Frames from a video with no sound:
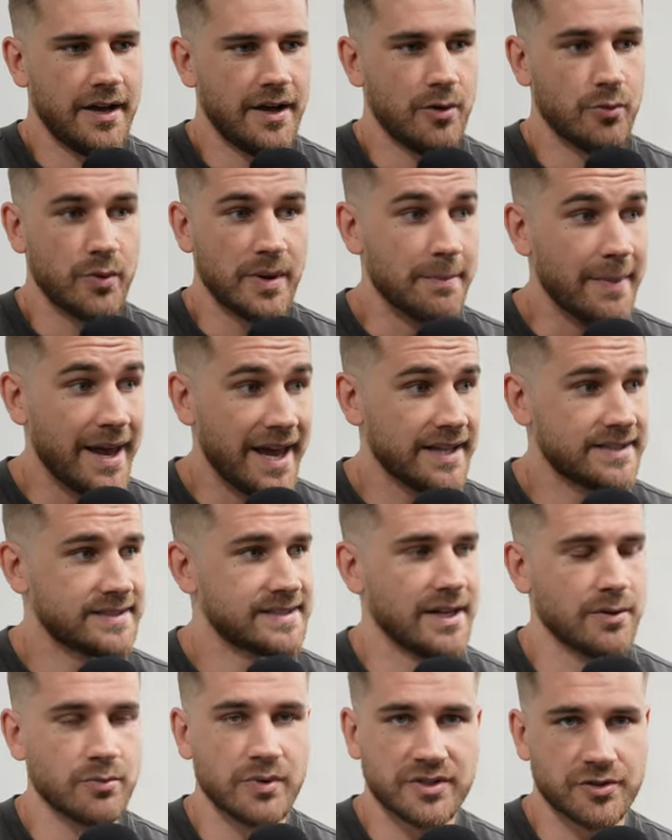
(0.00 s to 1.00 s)
we met
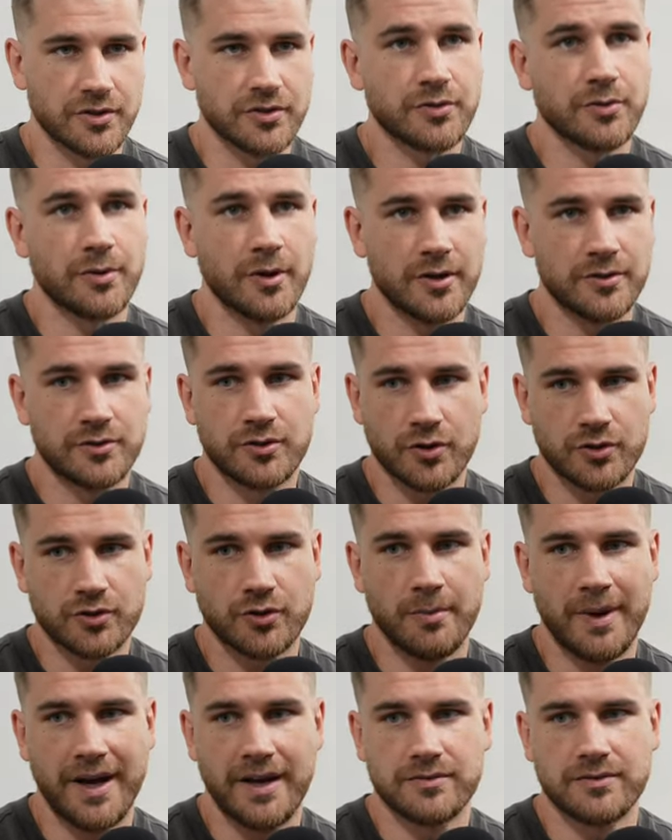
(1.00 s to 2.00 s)
and we talked
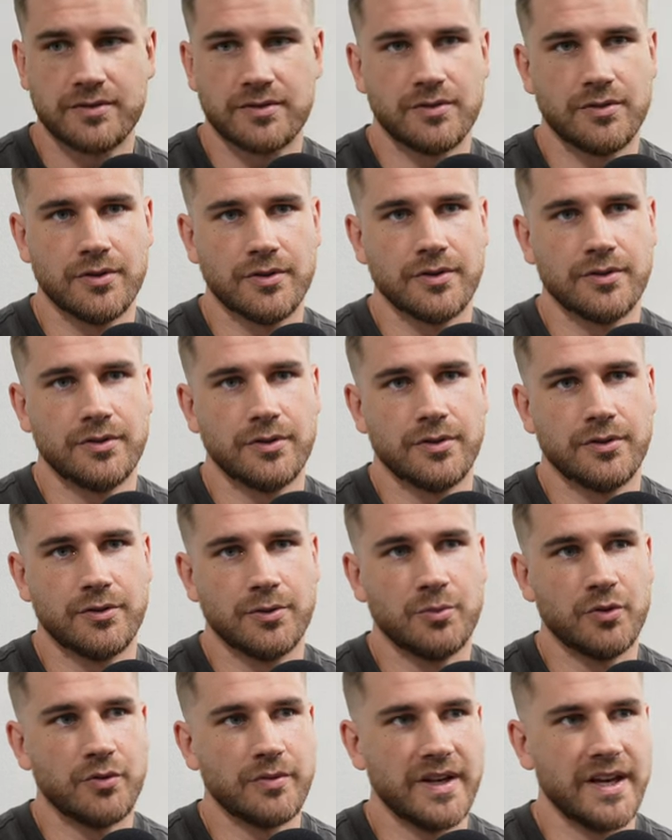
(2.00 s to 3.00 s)
about the
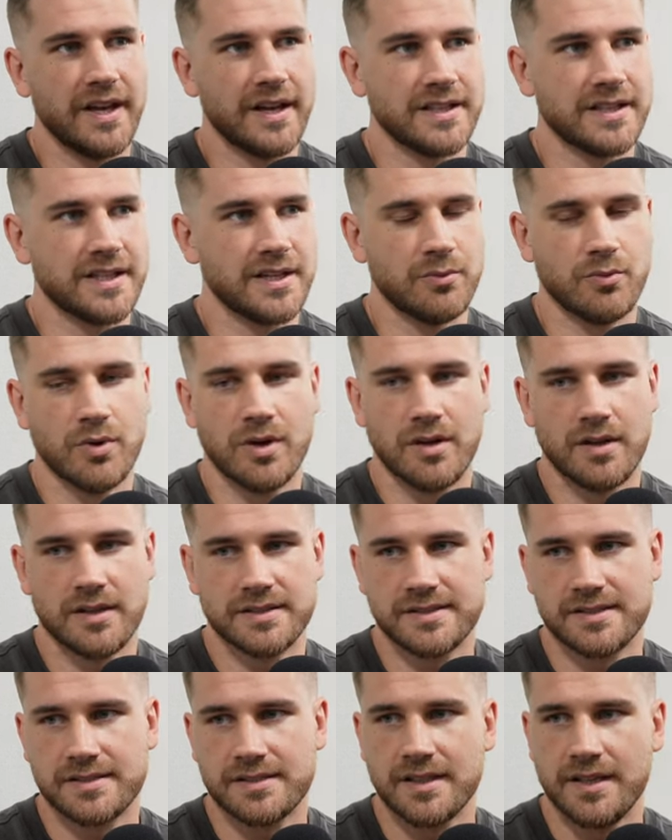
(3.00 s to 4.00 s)
movie, and he
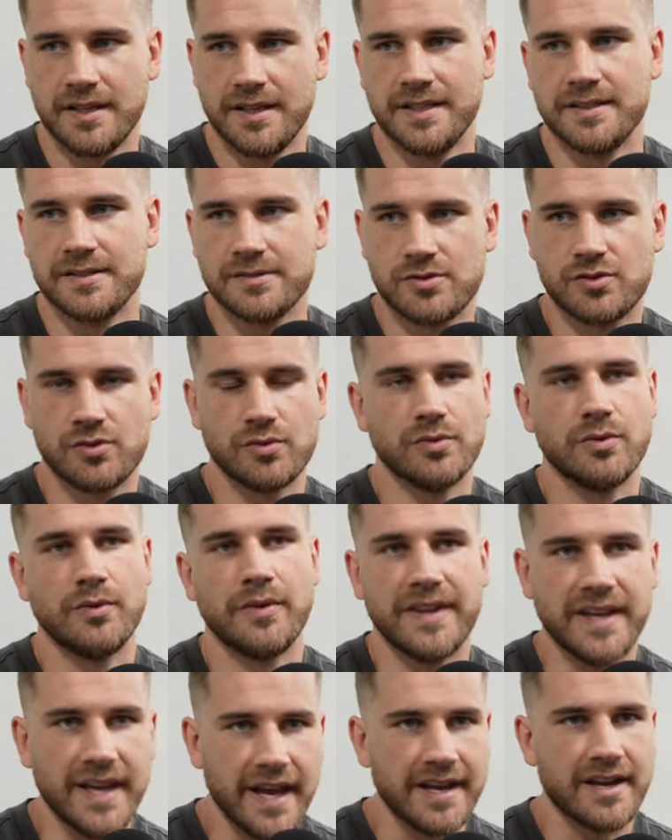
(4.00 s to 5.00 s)
was into
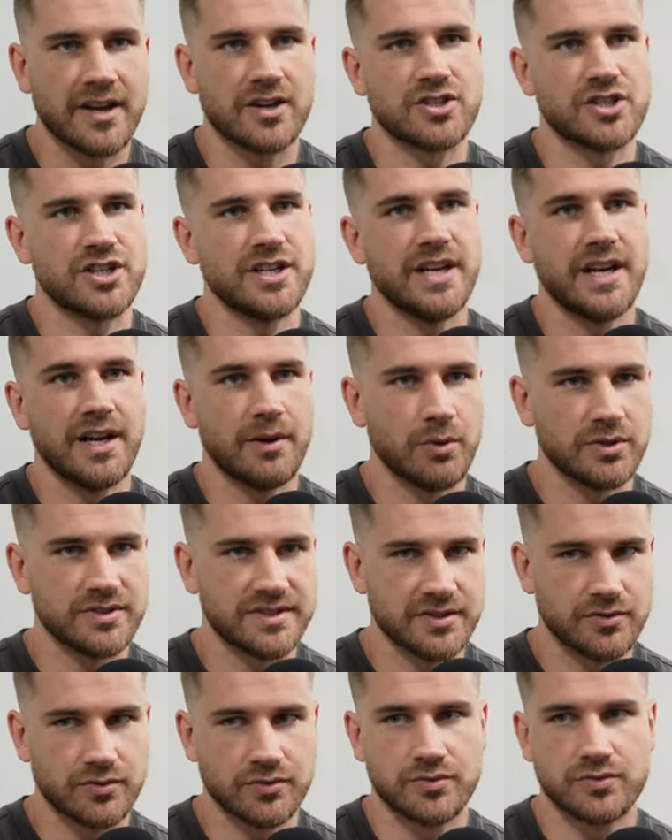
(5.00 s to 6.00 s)
the energy. He
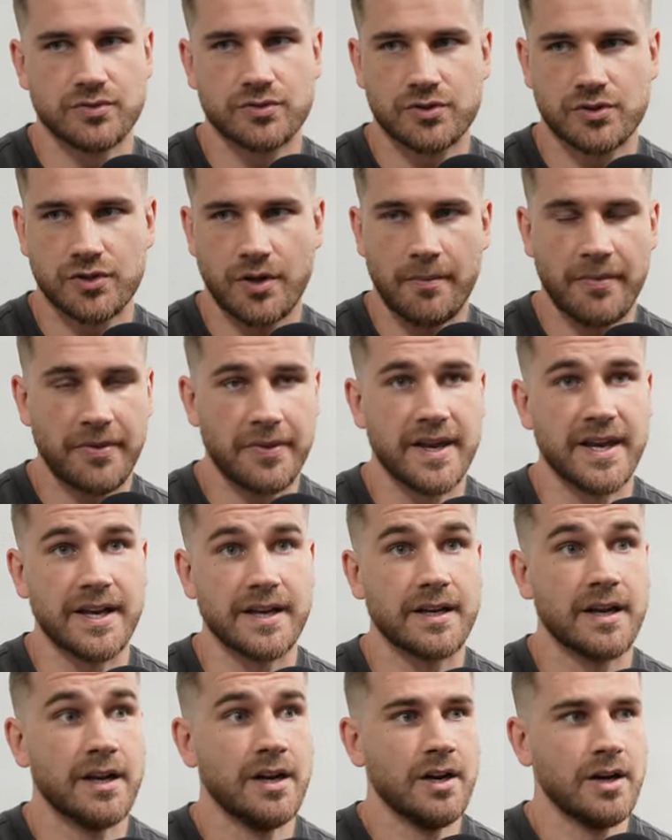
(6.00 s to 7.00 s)
wanted to do something
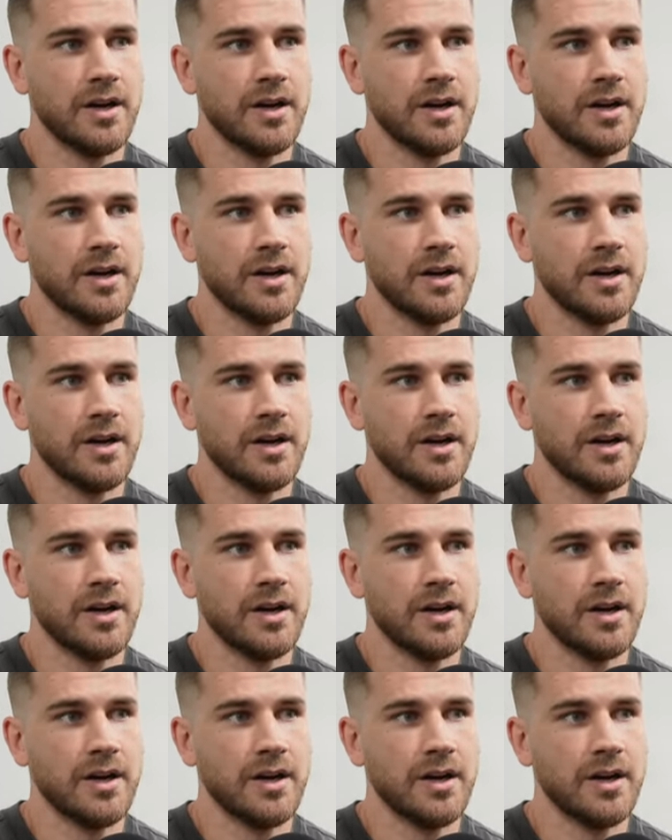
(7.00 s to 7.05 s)
new.